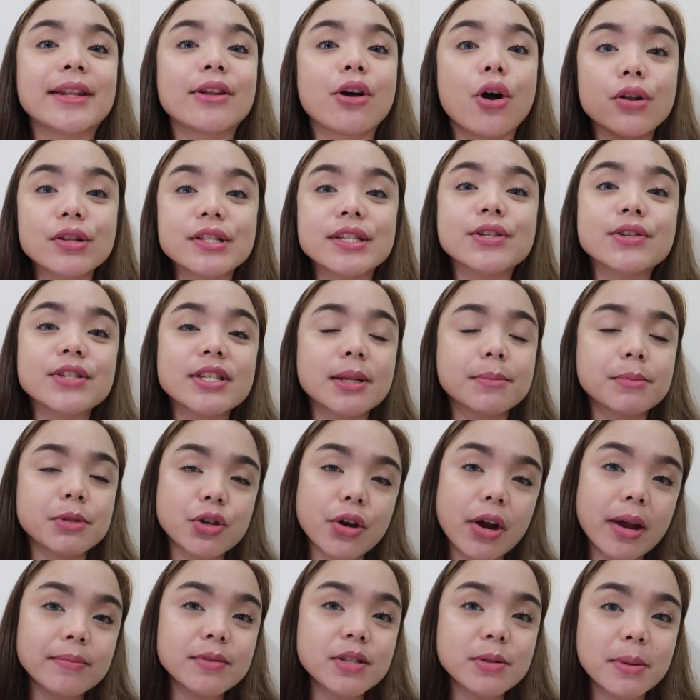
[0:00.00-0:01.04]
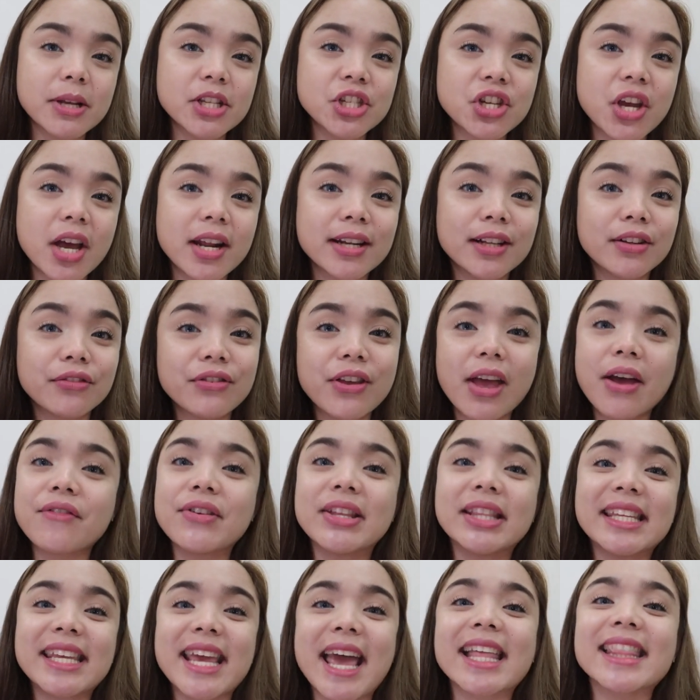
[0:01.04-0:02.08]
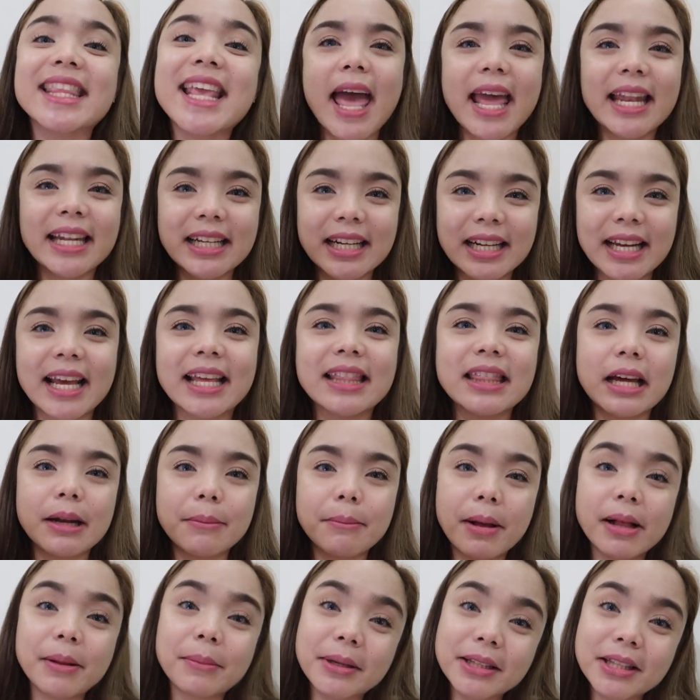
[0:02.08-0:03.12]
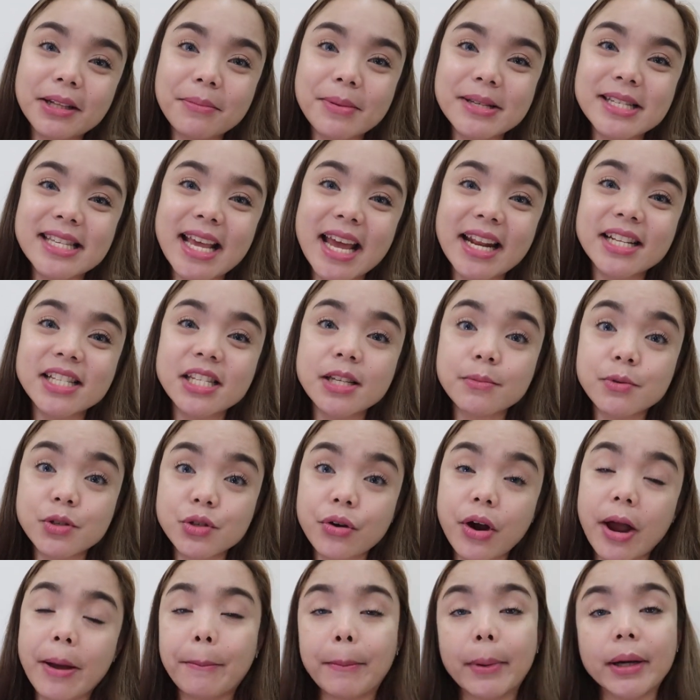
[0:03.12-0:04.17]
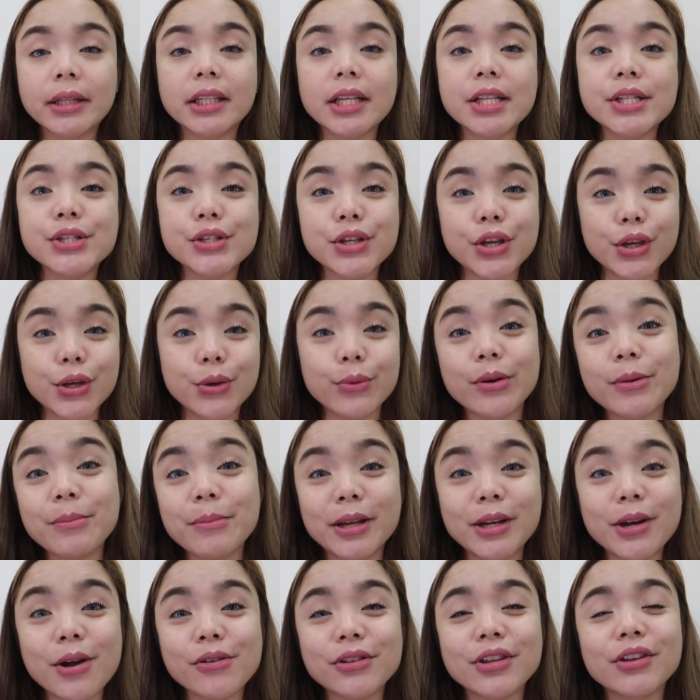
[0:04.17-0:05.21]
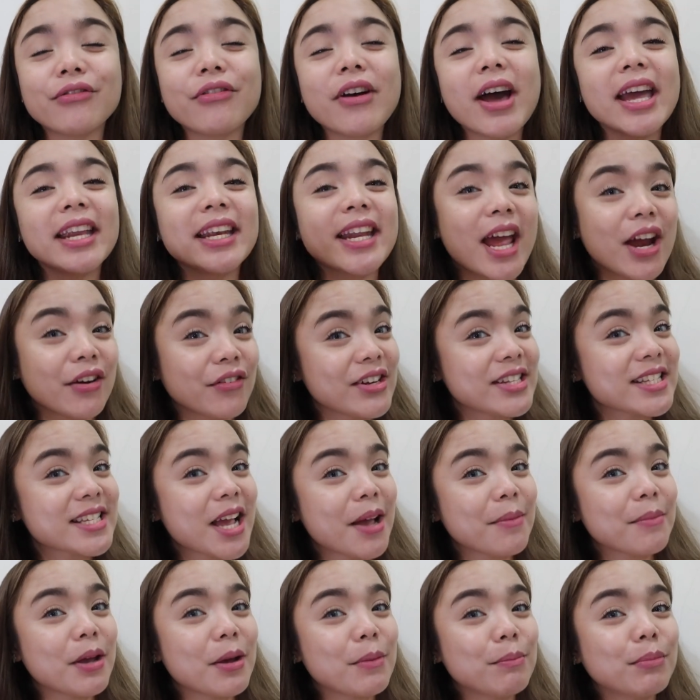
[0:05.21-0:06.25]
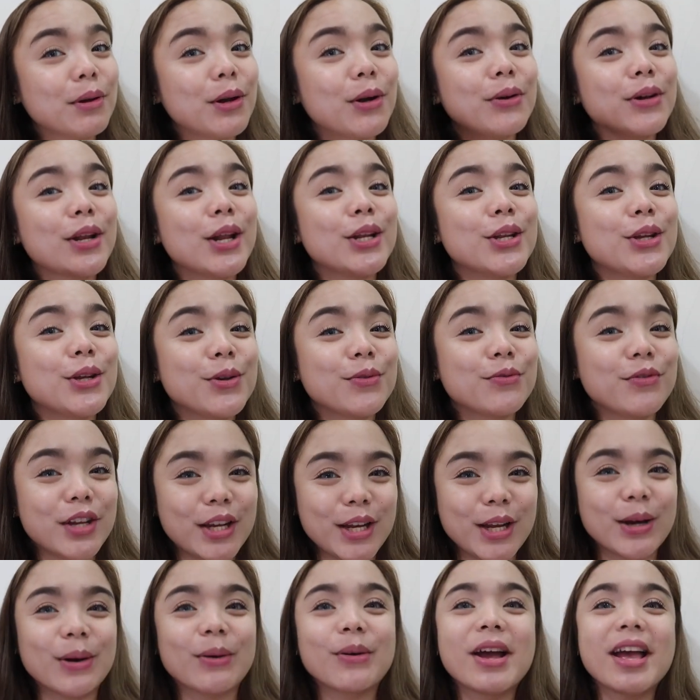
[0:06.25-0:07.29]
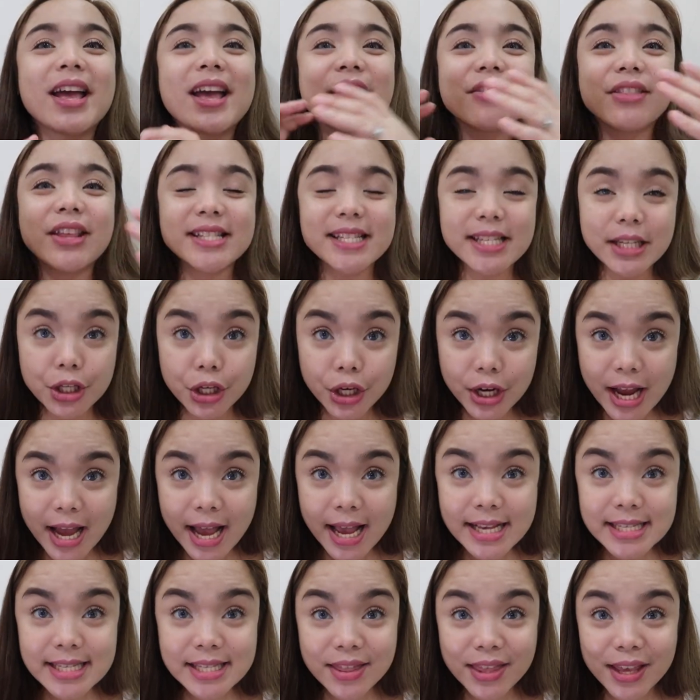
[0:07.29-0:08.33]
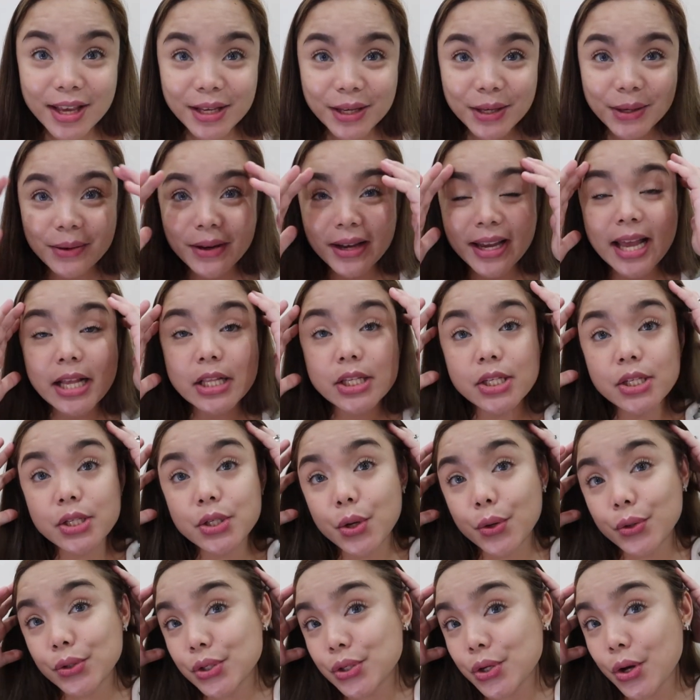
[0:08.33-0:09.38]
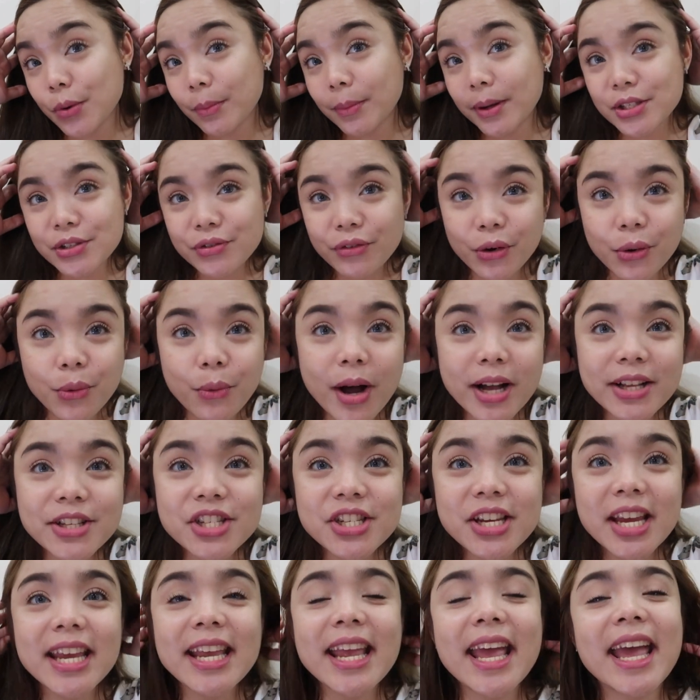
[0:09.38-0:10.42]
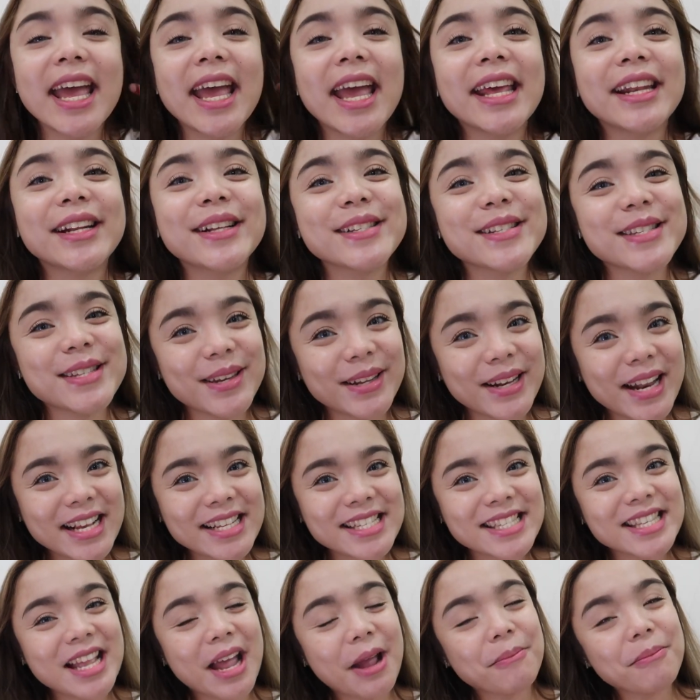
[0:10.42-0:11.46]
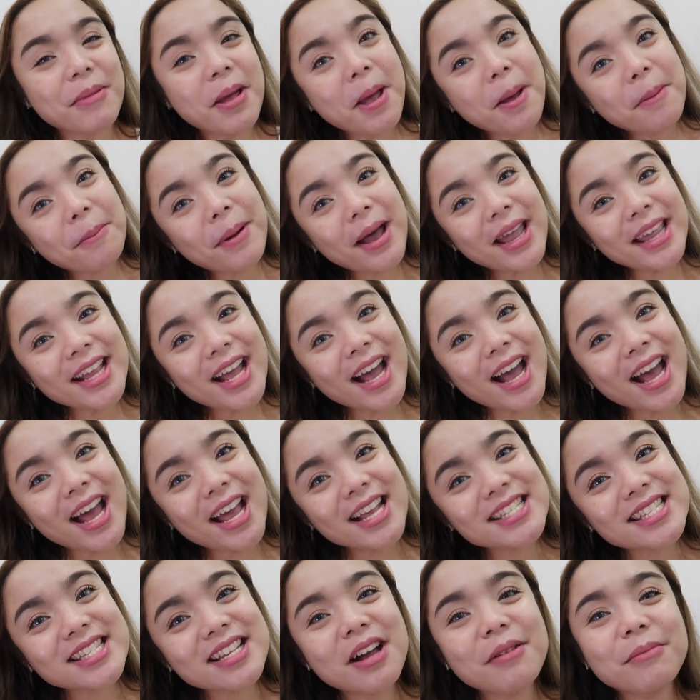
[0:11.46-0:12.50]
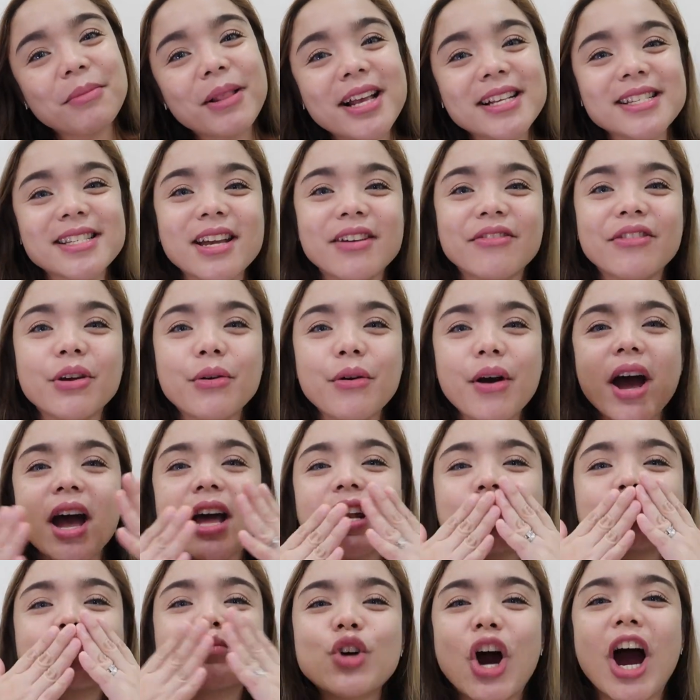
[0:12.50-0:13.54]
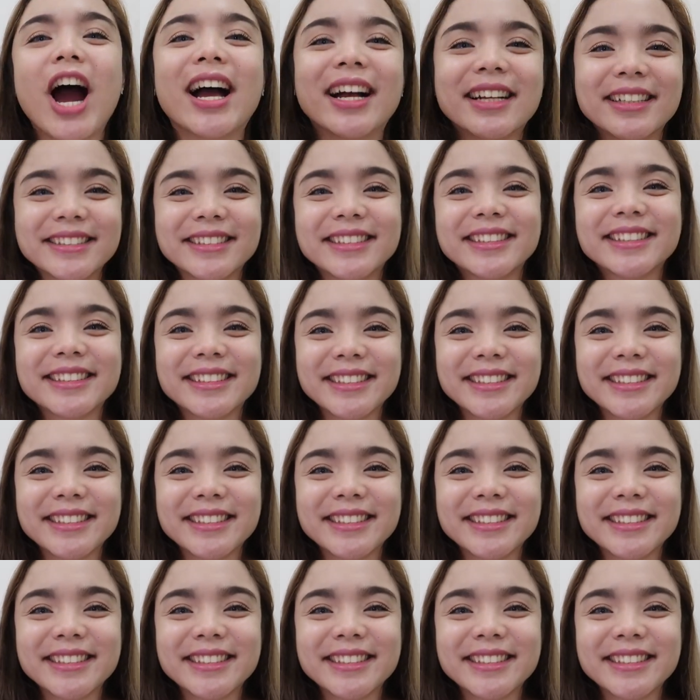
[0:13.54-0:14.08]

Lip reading: And also subscribe to my channel if you haven't yet. And click that bell button beside the subscribe button so you will be notified every time I upload a new video. That's it, you guys. Thank you again so much for watching. And I'll see you next time. Bye, guys! God bless everyone. Mwah.